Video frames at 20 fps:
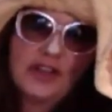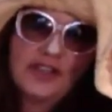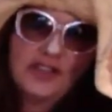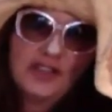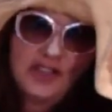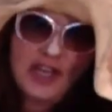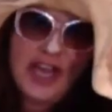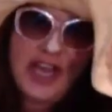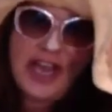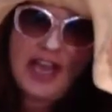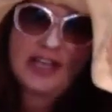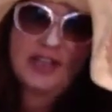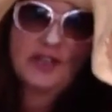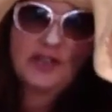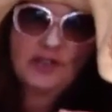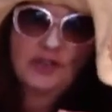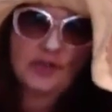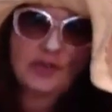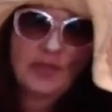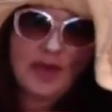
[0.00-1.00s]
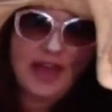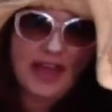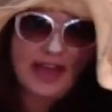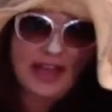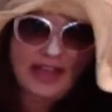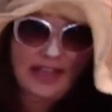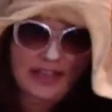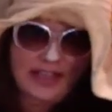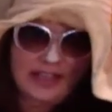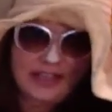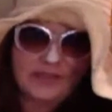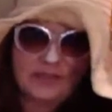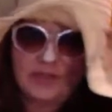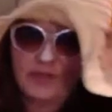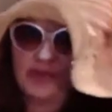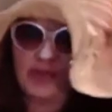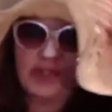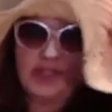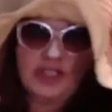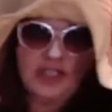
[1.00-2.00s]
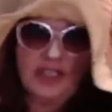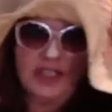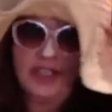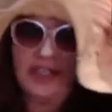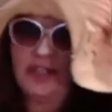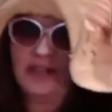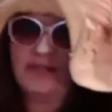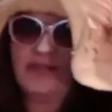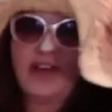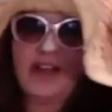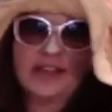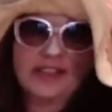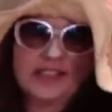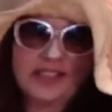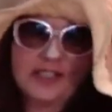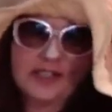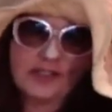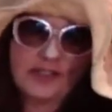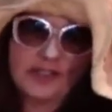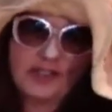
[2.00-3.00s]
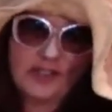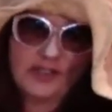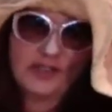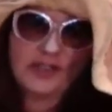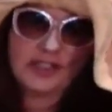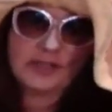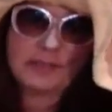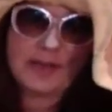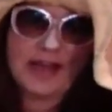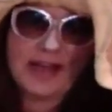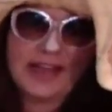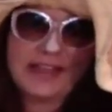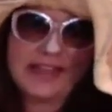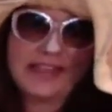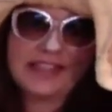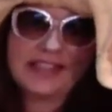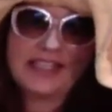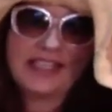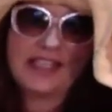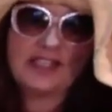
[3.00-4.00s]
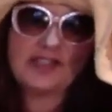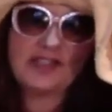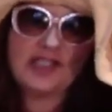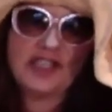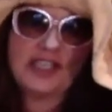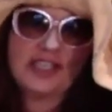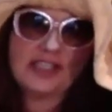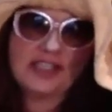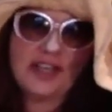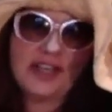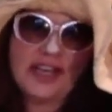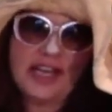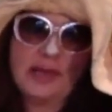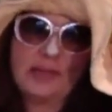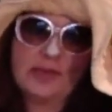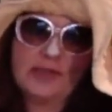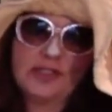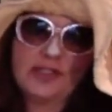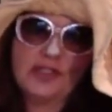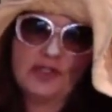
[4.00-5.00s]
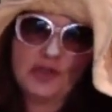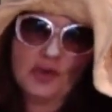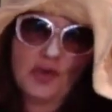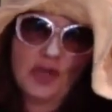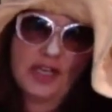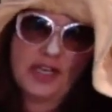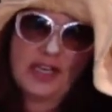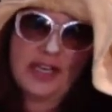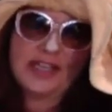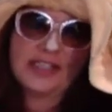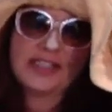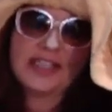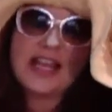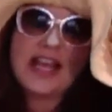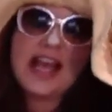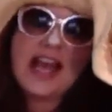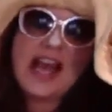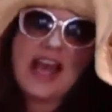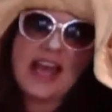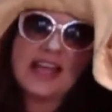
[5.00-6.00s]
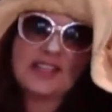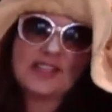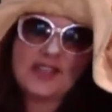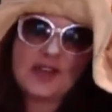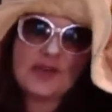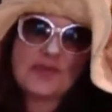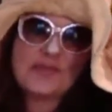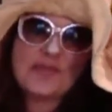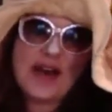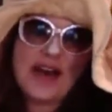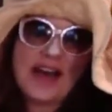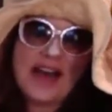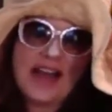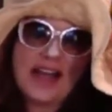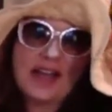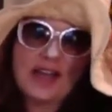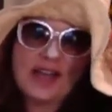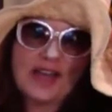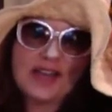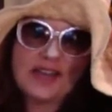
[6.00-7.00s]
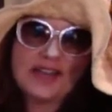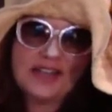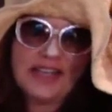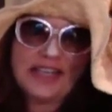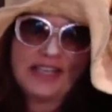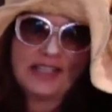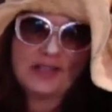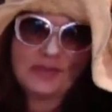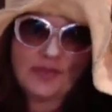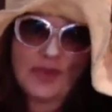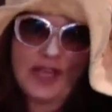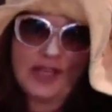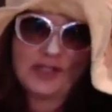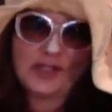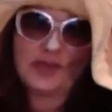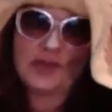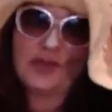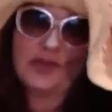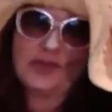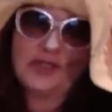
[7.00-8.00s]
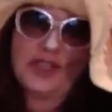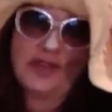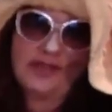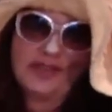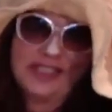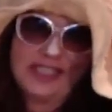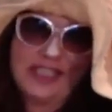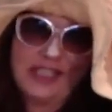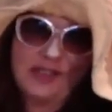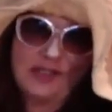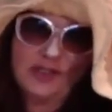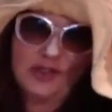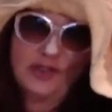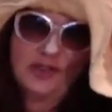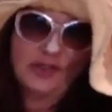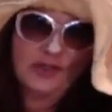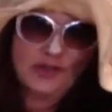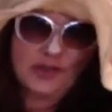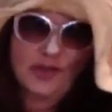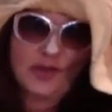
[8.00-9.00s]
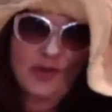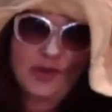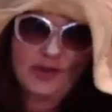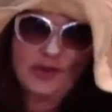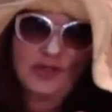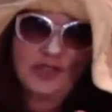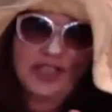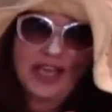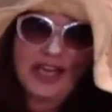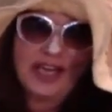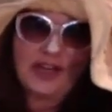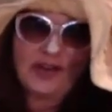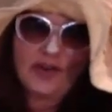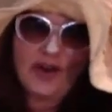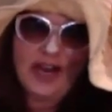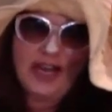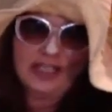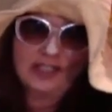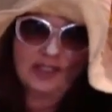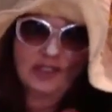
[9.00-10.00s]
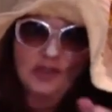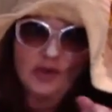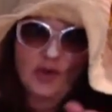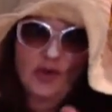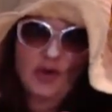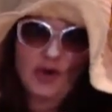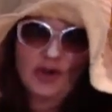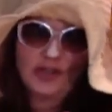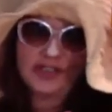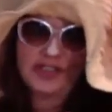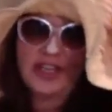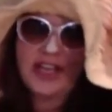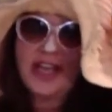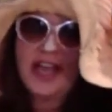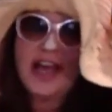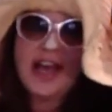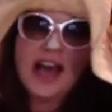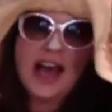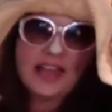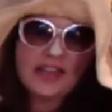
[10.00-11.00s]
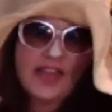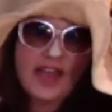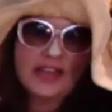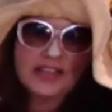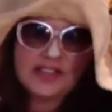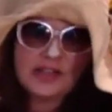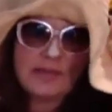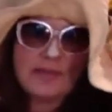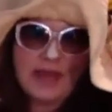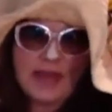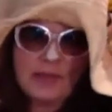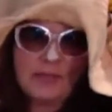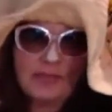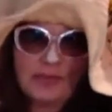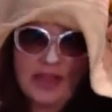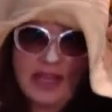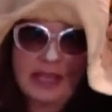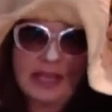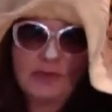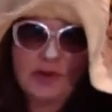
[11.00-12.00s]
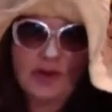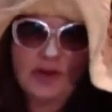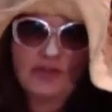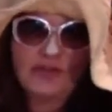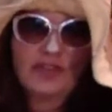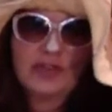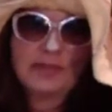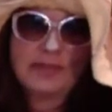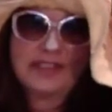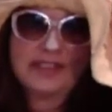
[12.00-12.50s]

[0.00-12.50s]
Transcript: Jen, who's my she volunteered to do this behind the scenes. She's unable to join us. And so my niece, Rachel, who's 17 years old, just got a crash course. I'd like to make, blame her for the